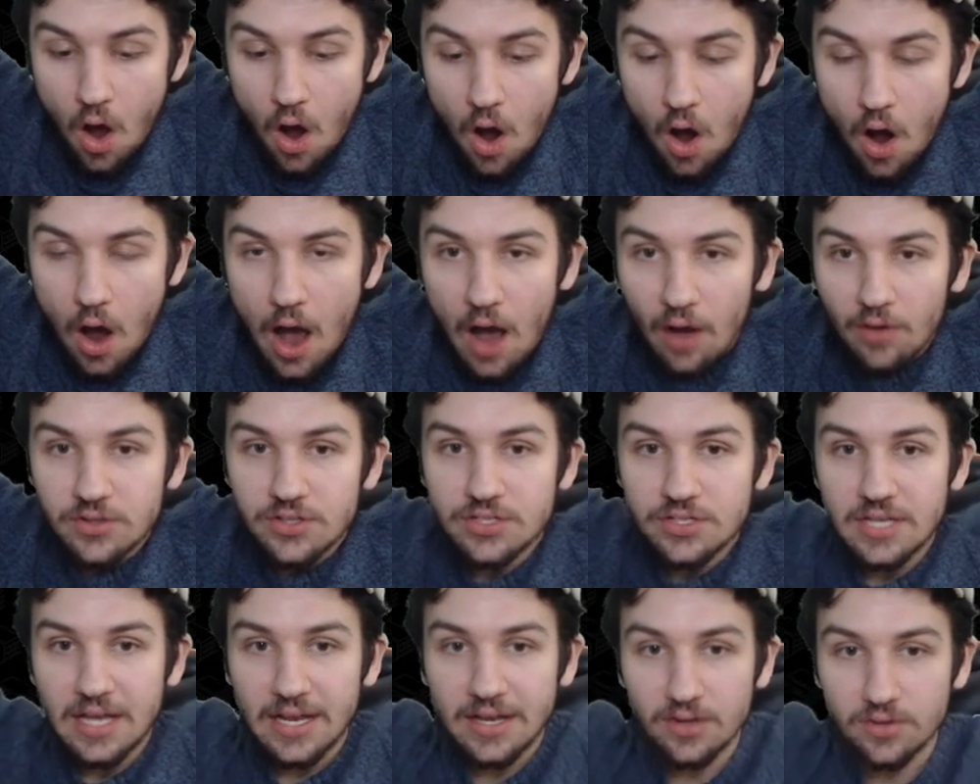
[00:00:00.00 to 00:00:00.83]
I was a
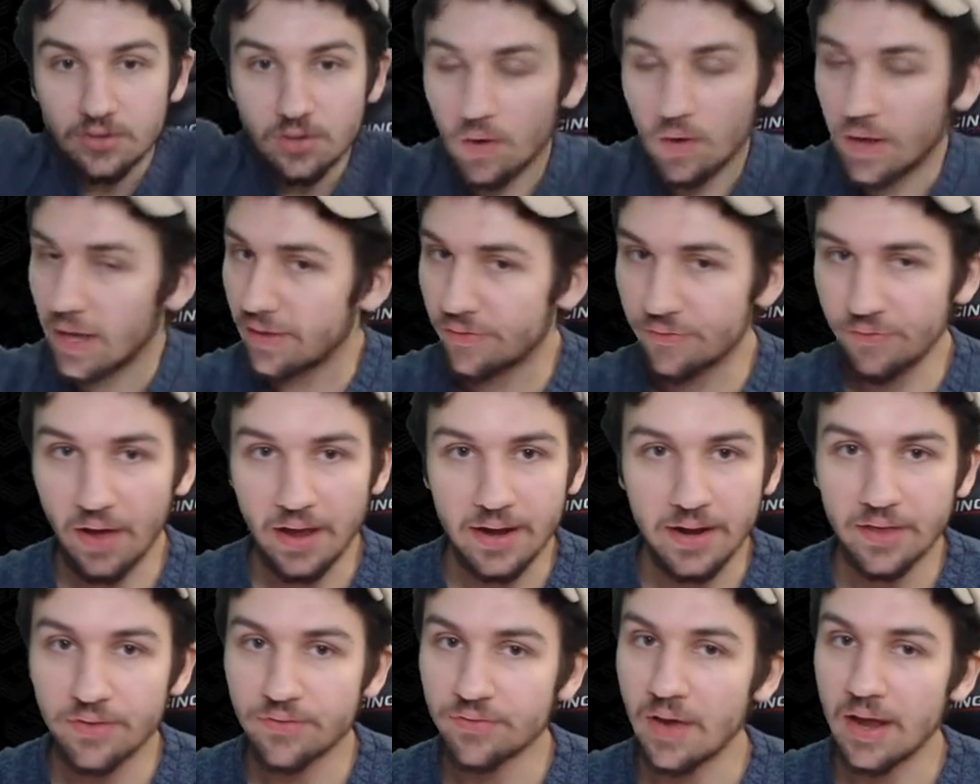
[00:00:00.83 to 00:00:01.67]
second. Okay, it's fine.
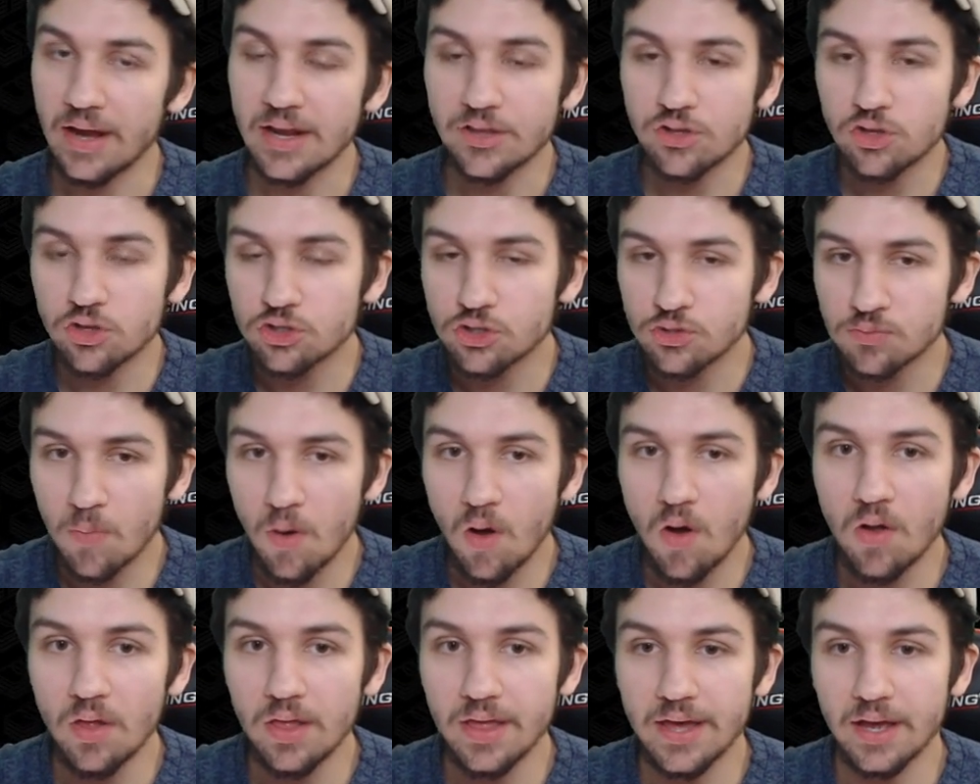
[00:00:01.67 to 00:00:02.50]
It's fine. It's a
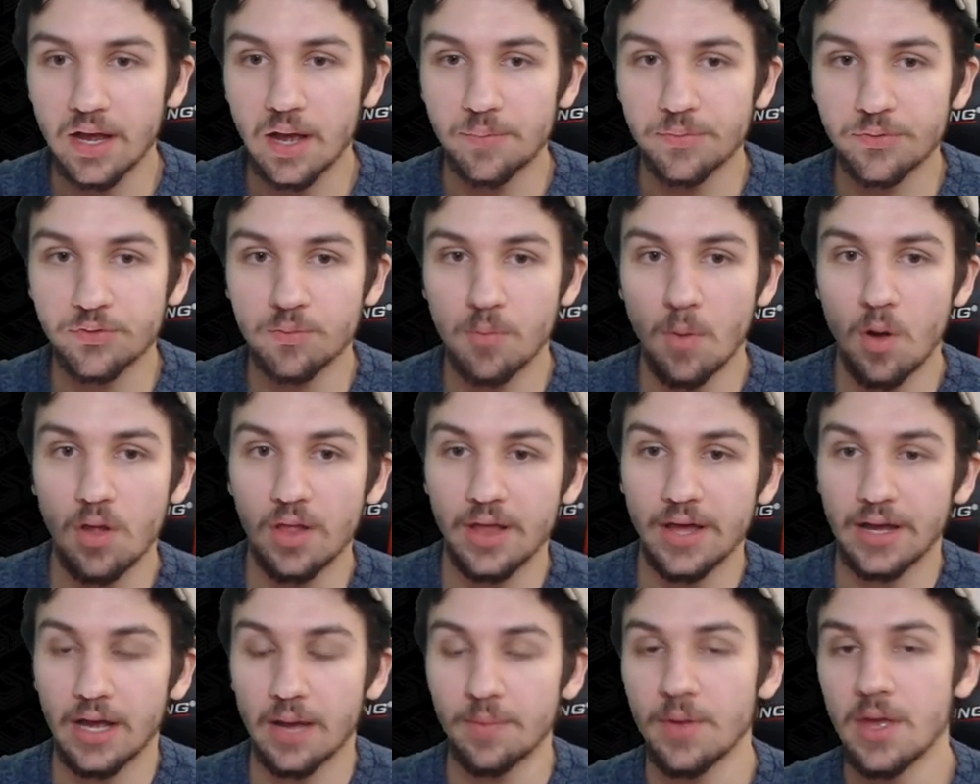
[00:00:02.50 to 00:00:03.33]
small hiccup. Small
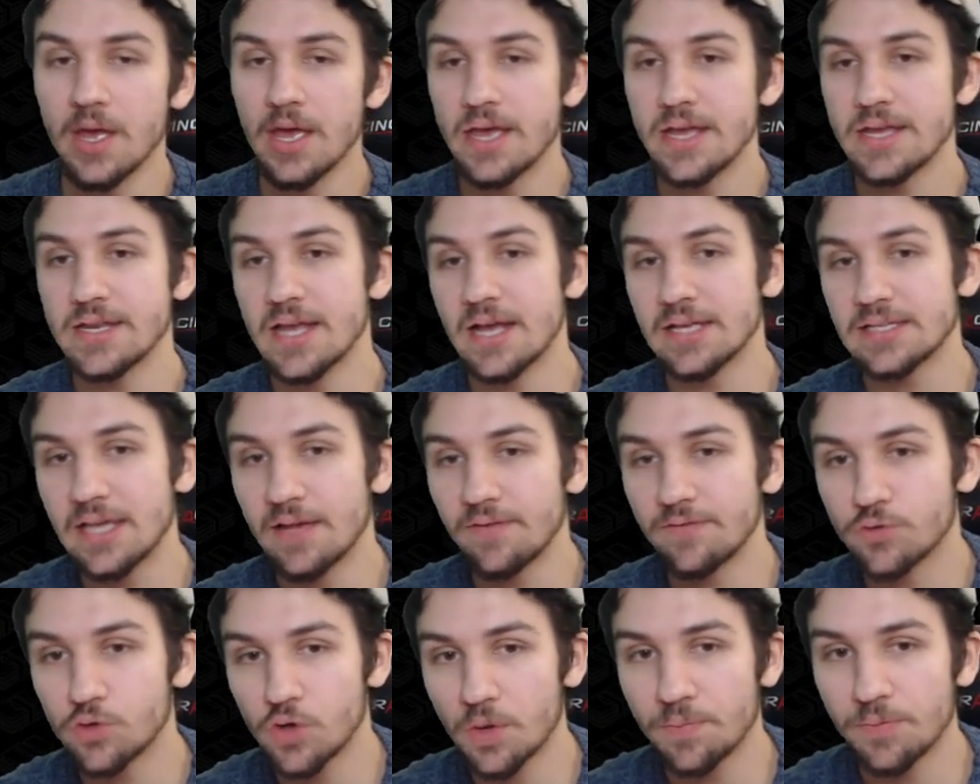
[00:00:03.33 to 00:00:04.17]
hiccup. He does
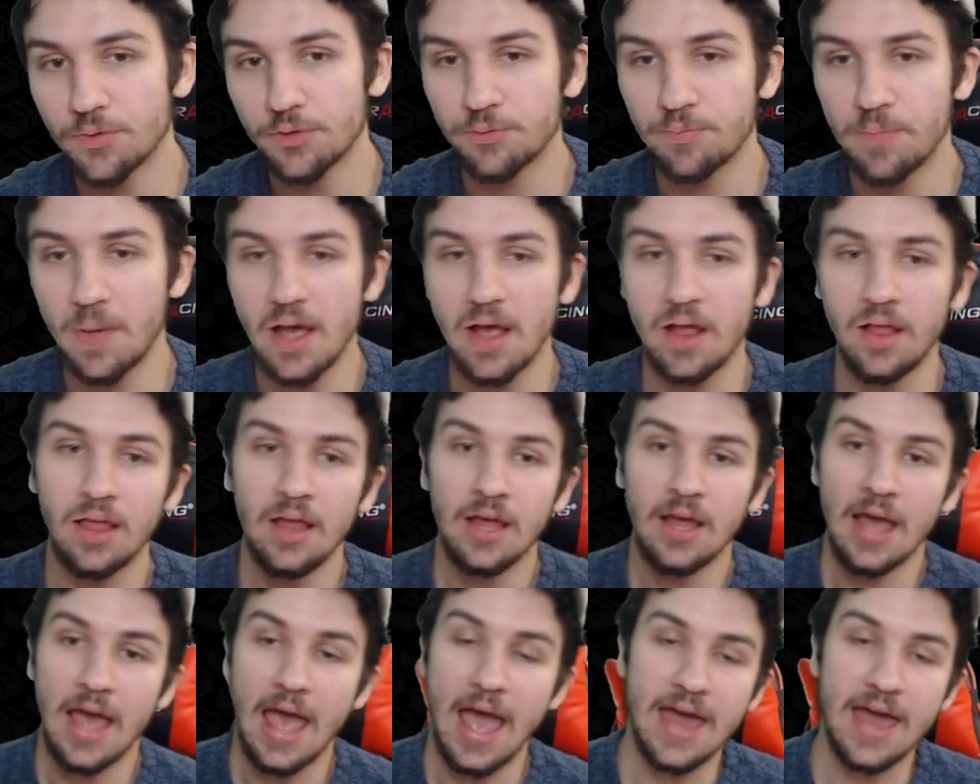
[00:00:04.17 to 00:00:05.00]
have triple spell
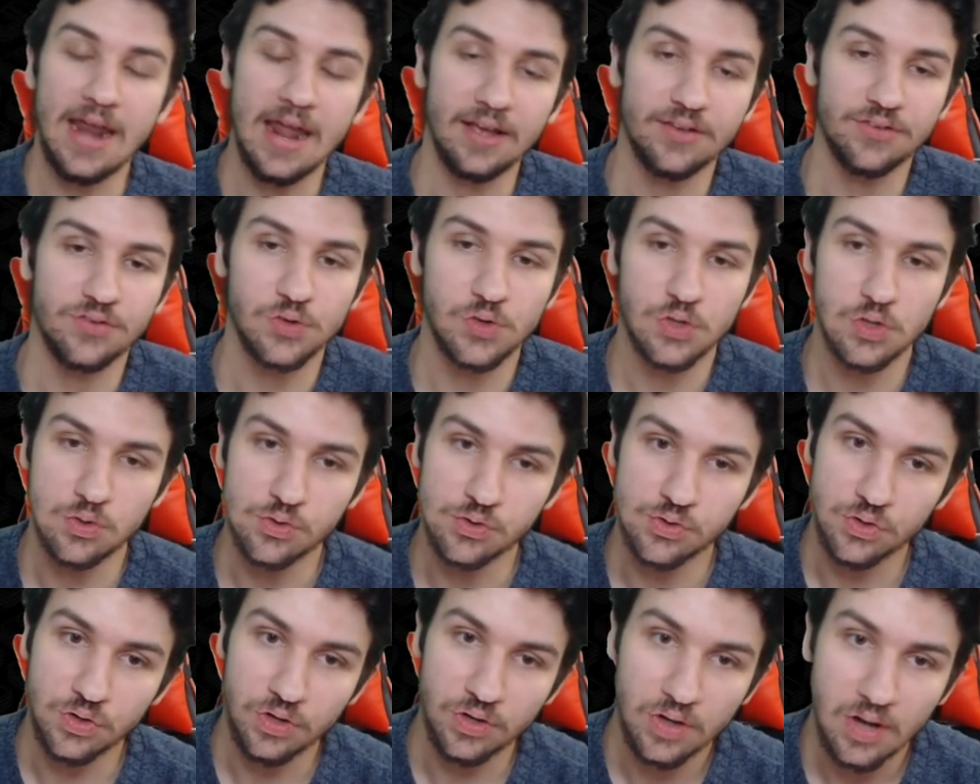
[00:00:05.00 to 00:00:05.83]
and
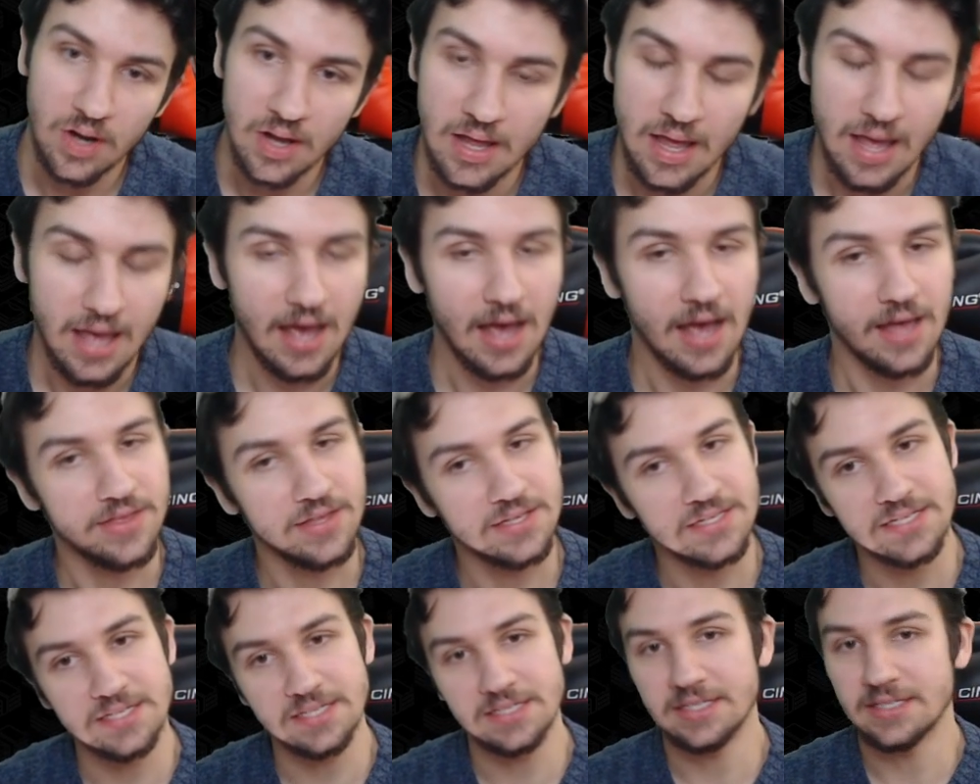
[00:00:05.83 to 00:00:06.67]
executioner. Ah,
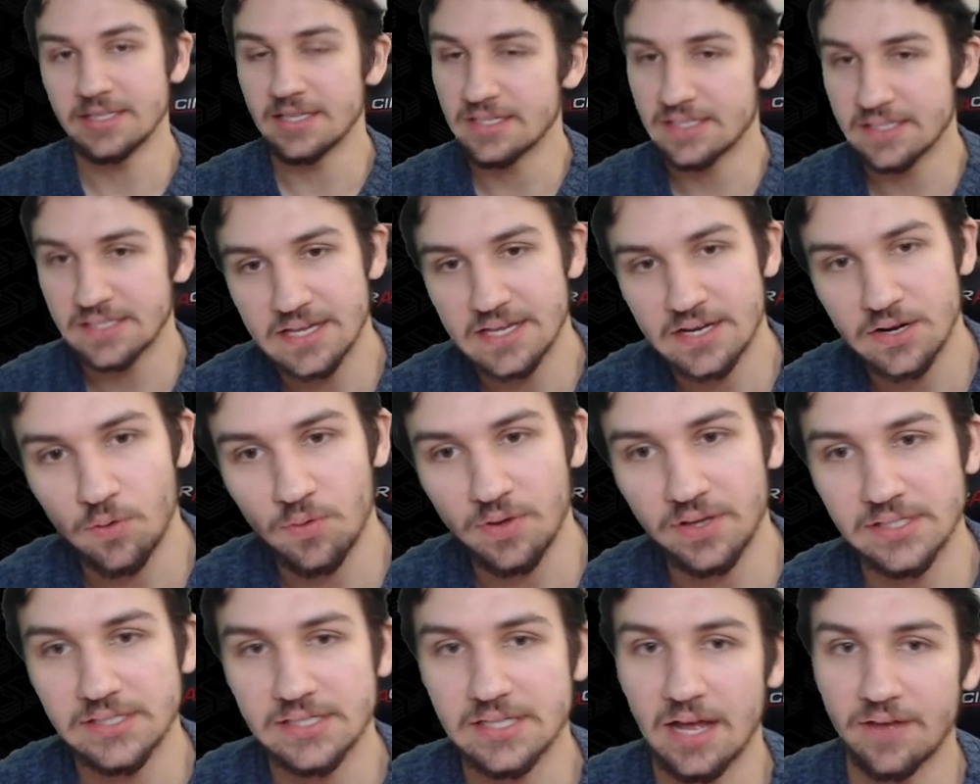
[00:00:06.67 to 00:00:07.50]
this is the
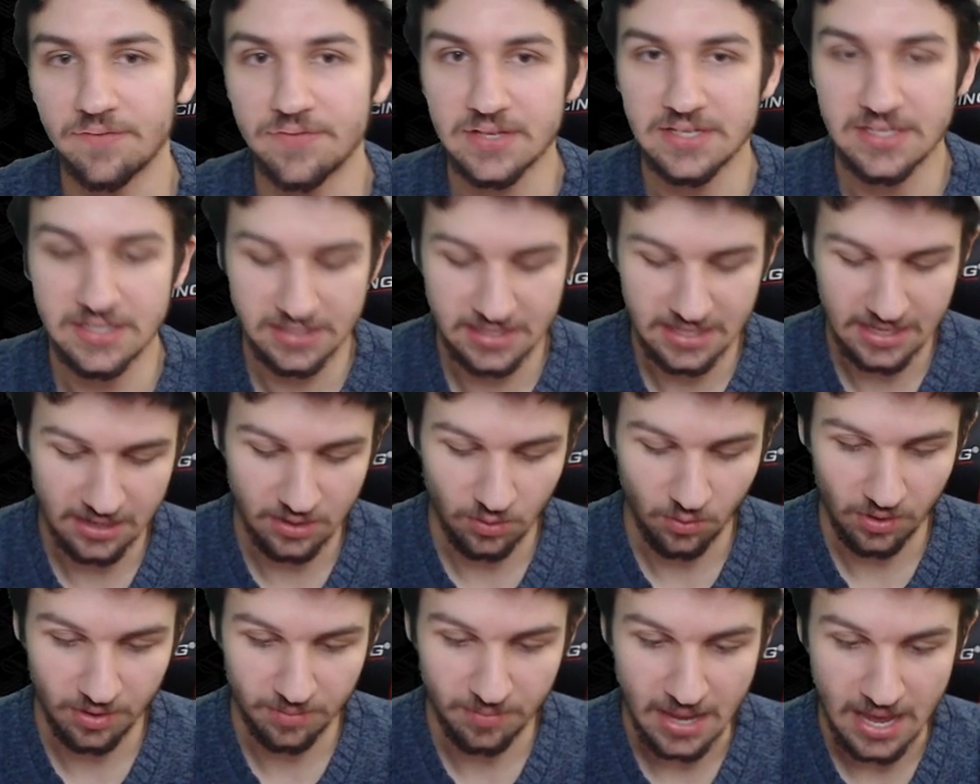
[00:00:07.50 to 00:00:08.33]
annoying stuff. This is the
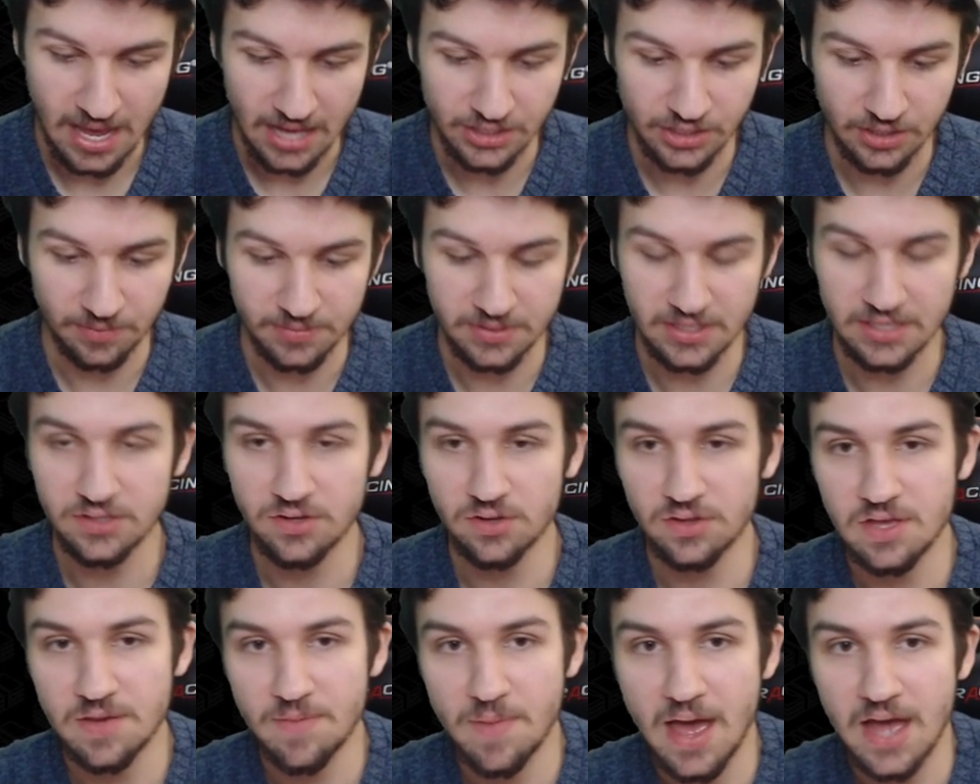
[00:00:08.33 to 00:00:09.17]
annoying matchups. These are
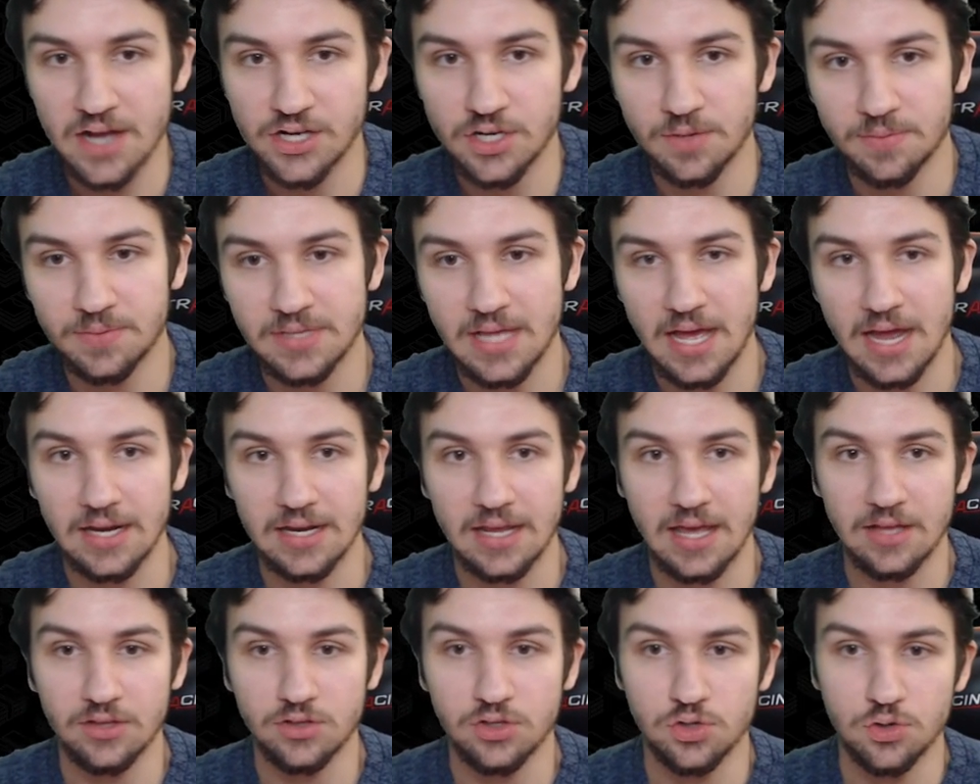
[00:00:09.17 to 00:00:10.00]
the matchups that
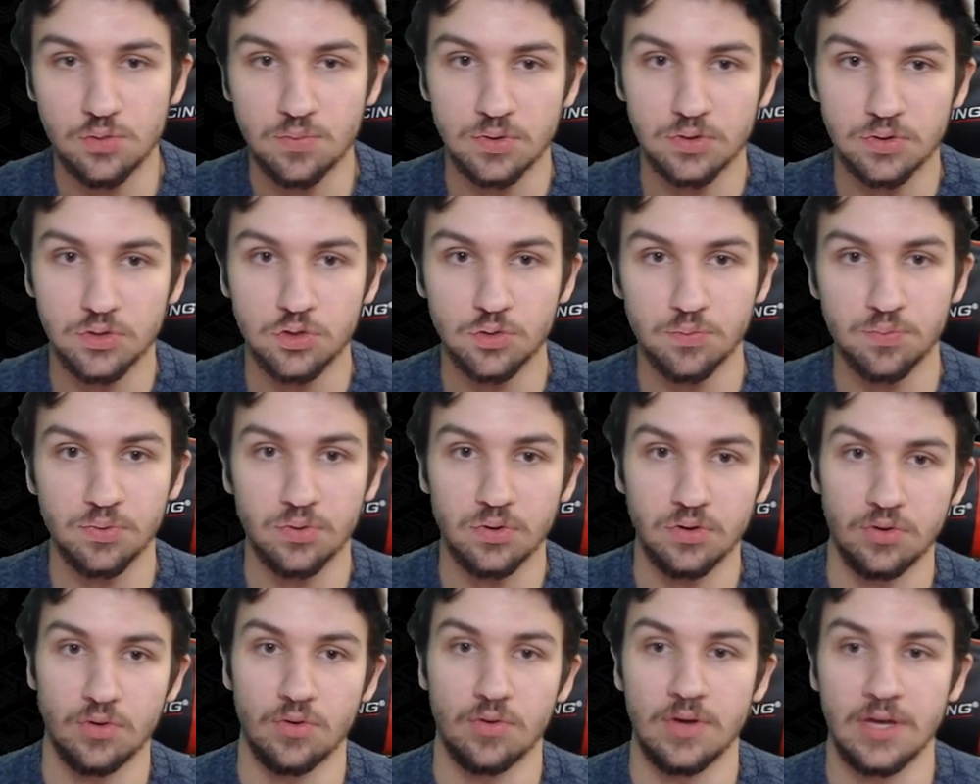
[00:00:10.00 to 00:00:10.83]
get super, super
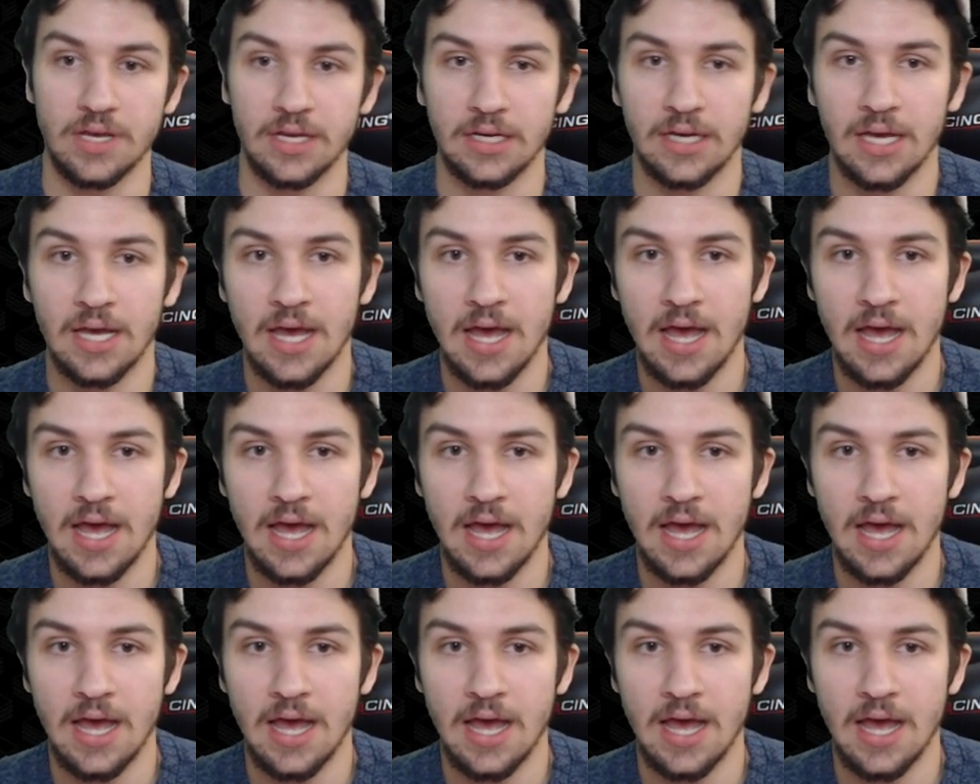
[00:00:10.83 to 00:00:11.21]
annoying.